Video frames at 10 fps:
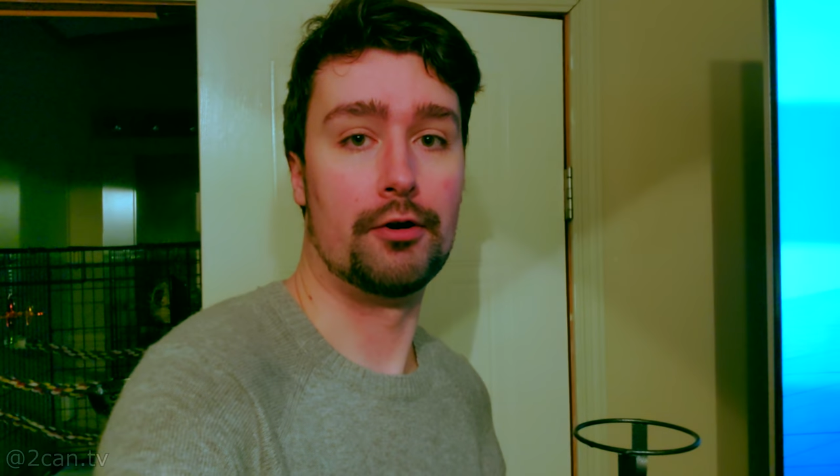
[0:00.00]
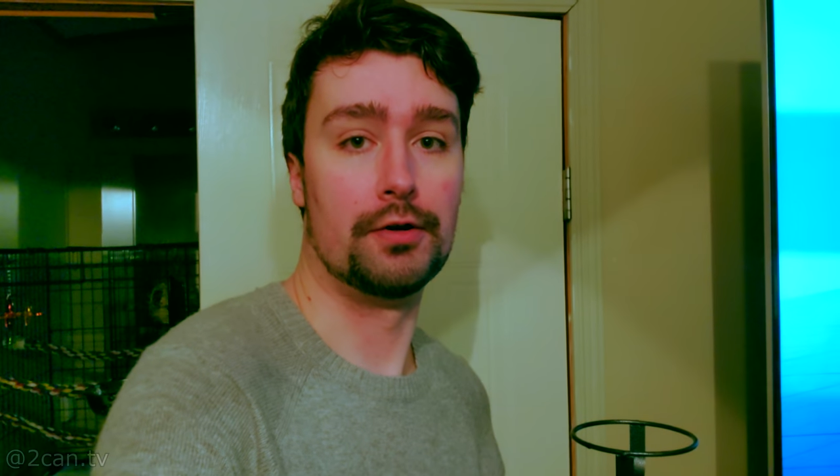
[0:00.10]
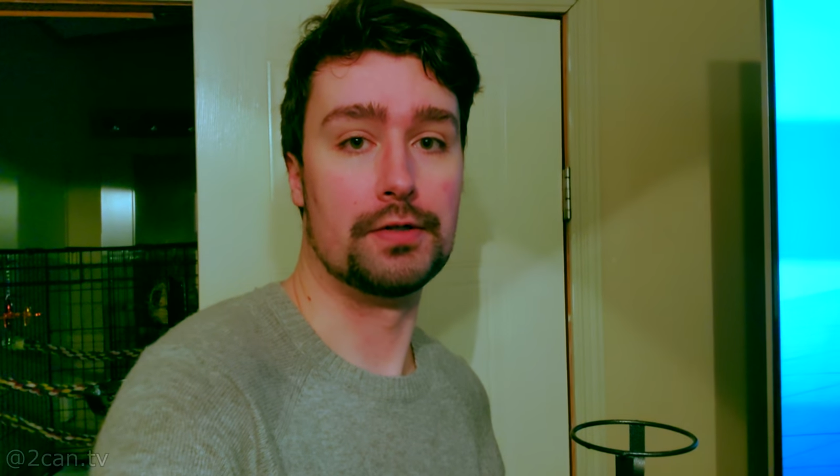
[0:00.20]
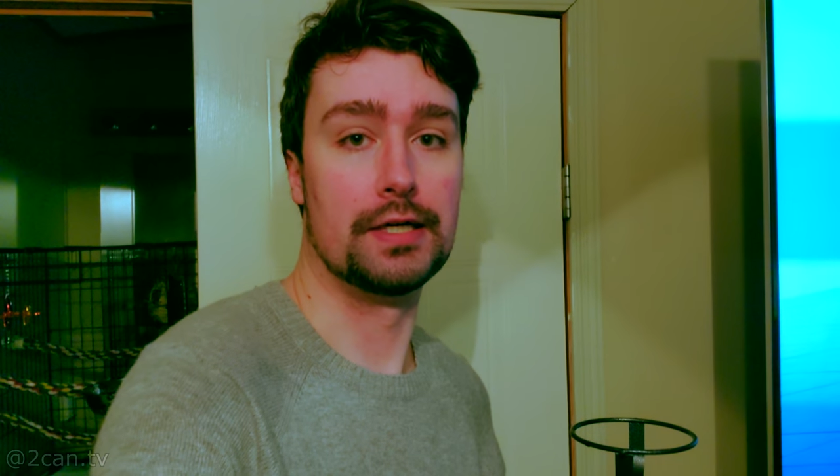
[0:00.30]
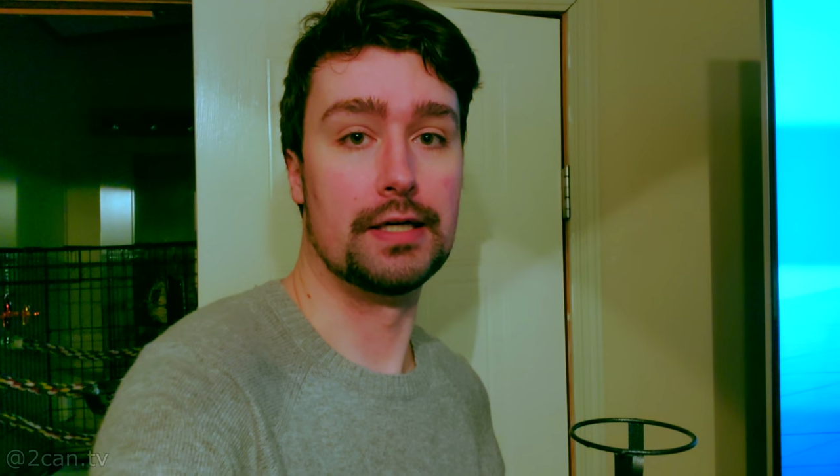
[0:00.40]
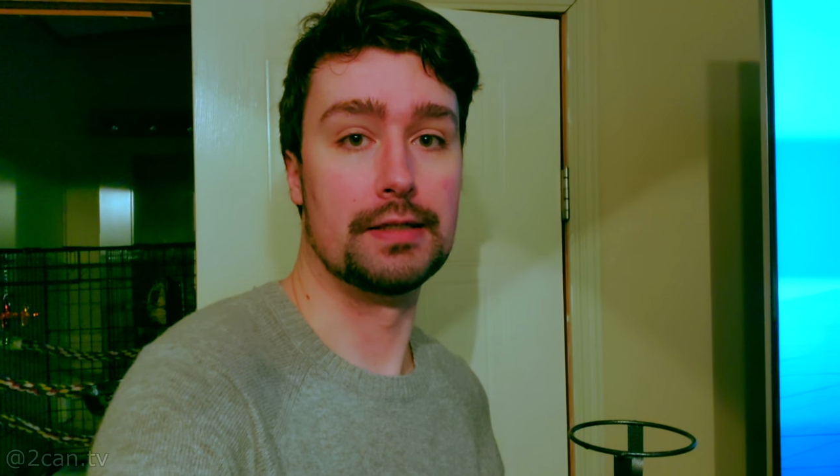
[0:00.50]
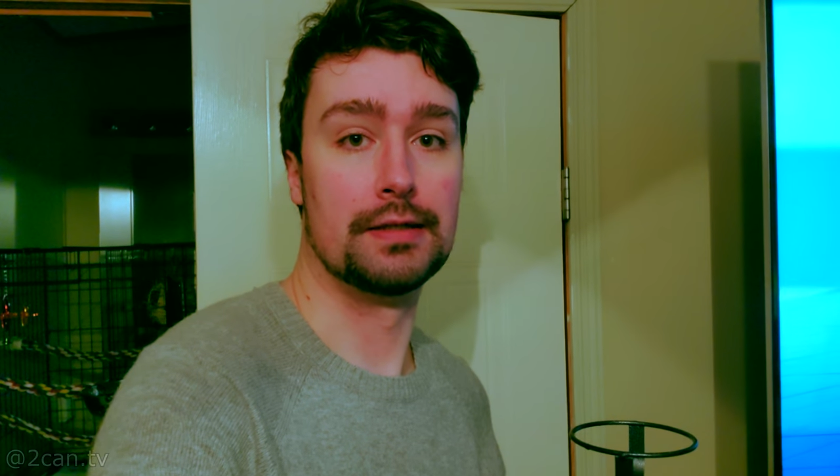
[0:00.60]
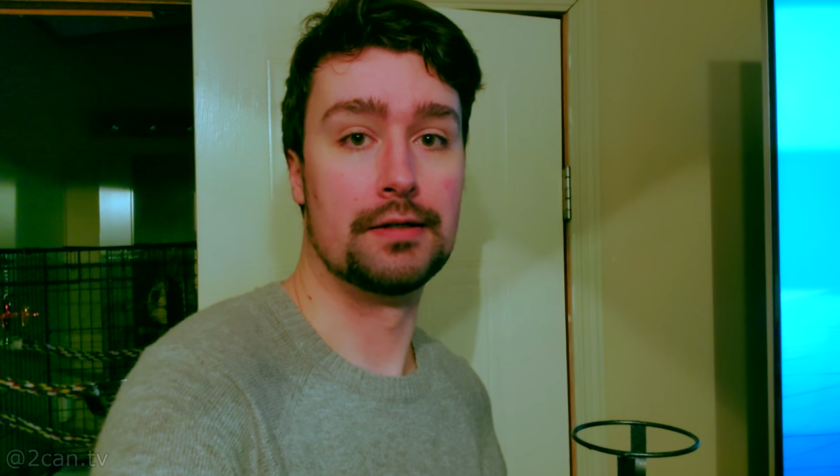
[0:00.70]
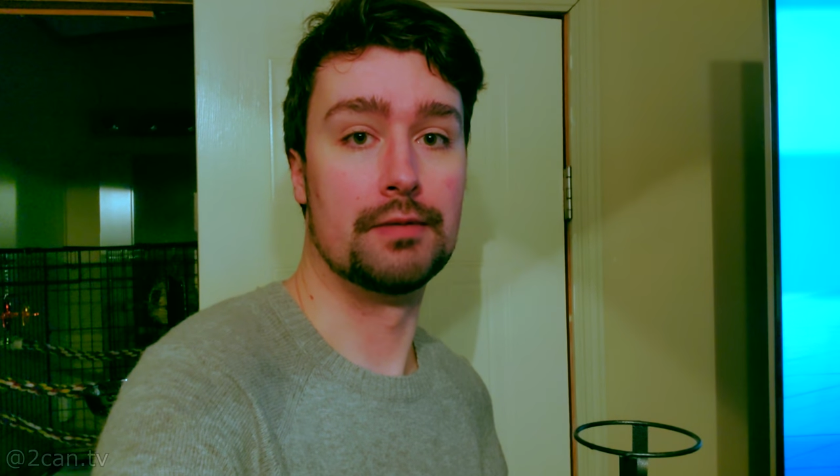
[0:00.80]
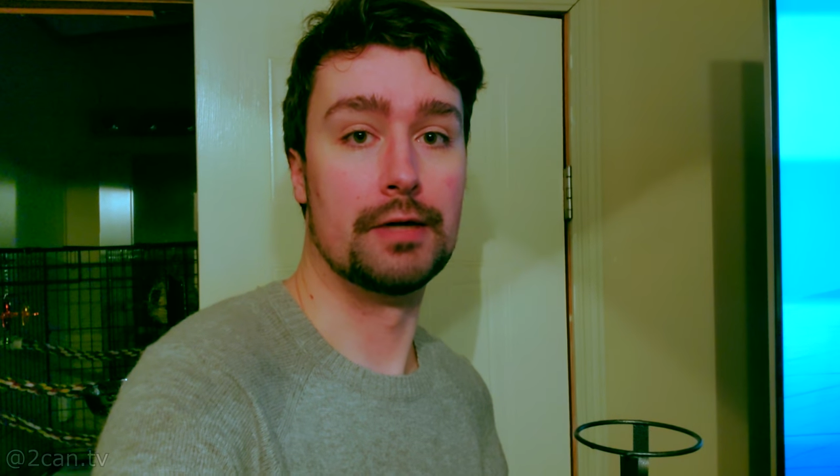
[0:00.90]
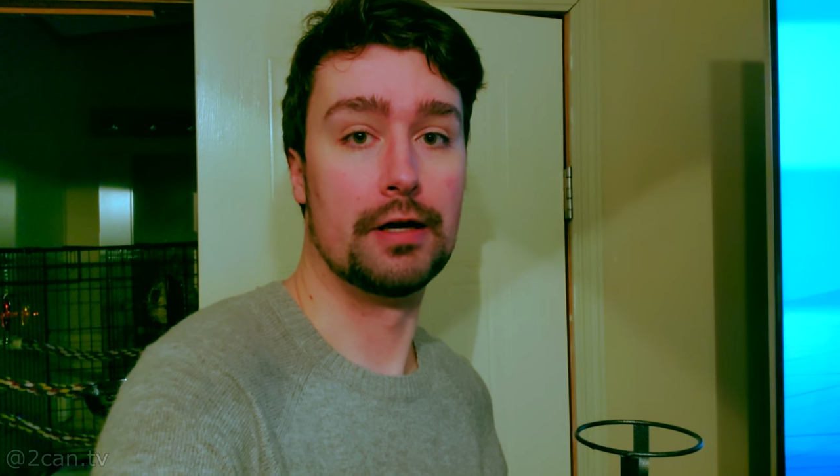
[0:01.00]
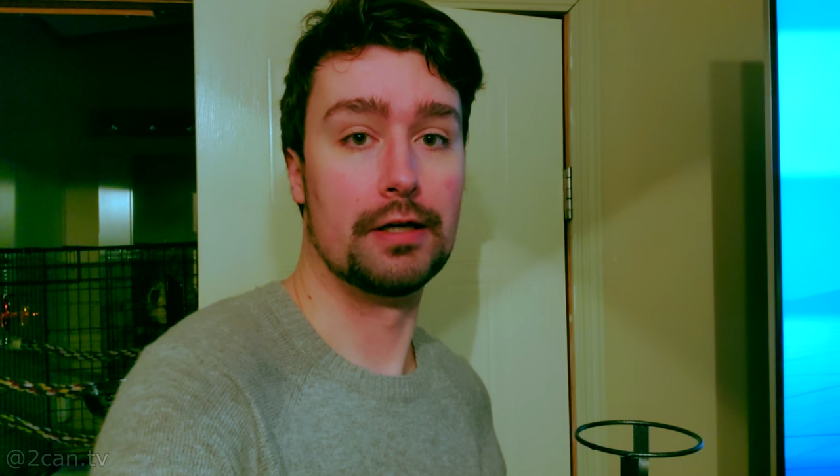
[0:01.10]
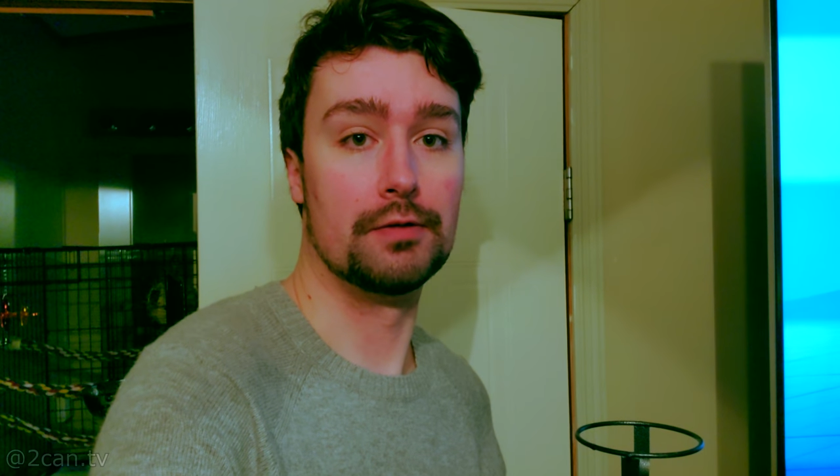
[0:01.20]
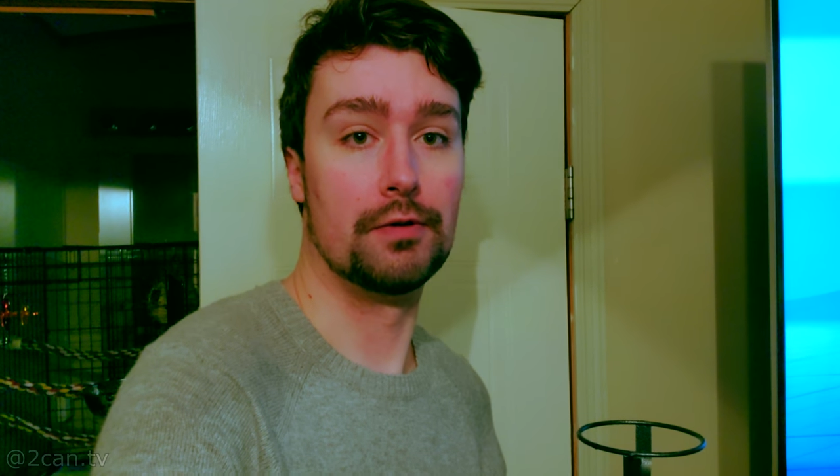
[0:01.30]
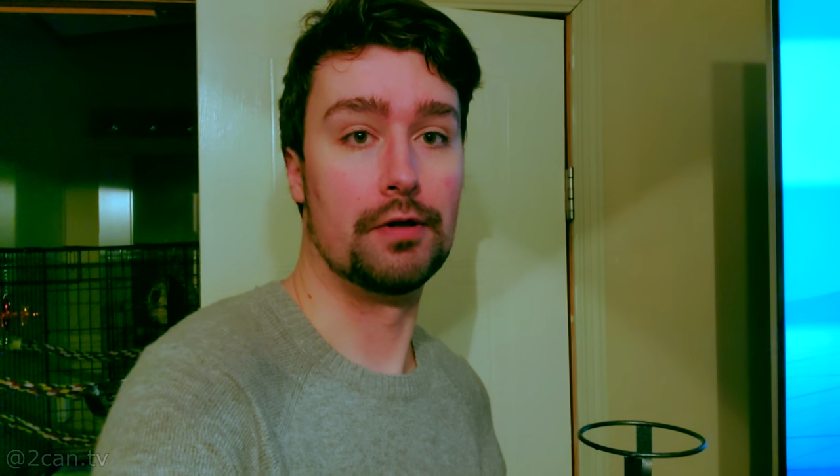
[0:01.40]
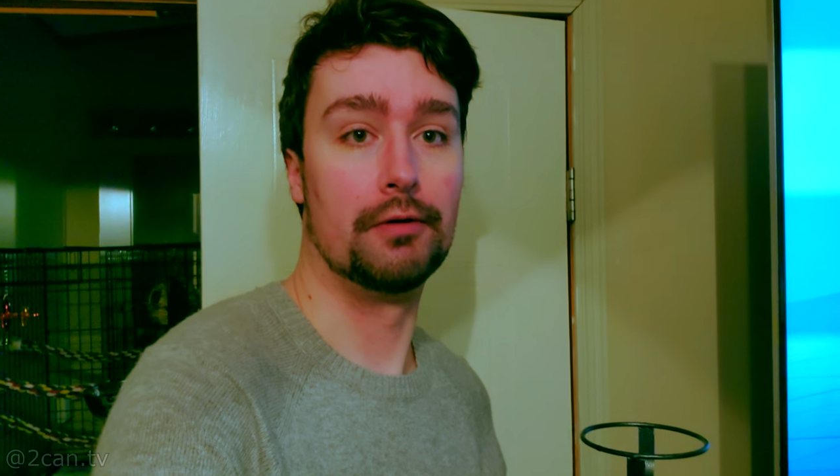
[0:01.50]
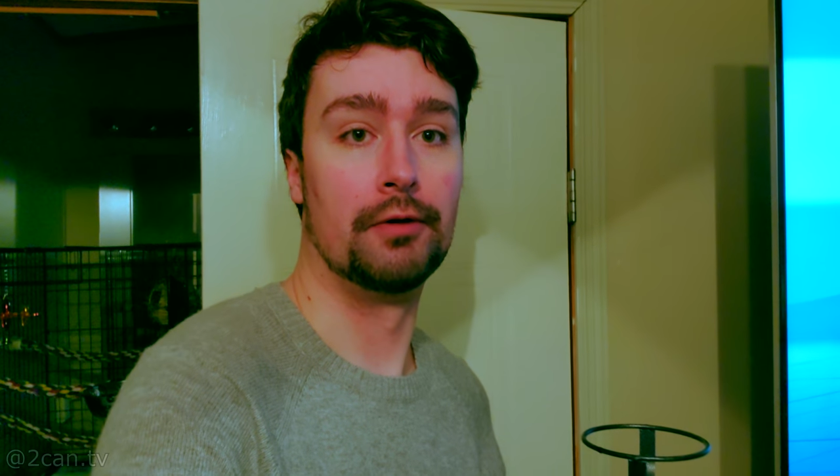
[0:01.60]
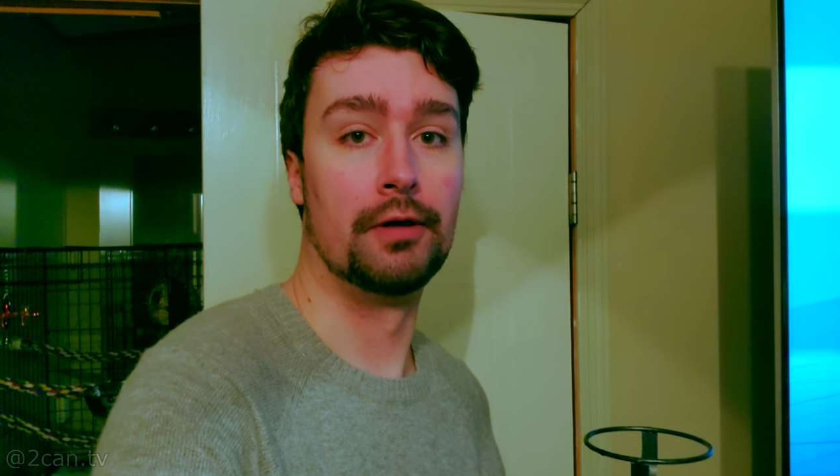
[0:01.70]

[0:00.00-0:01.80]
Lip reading: her sneeze, to be honest with you,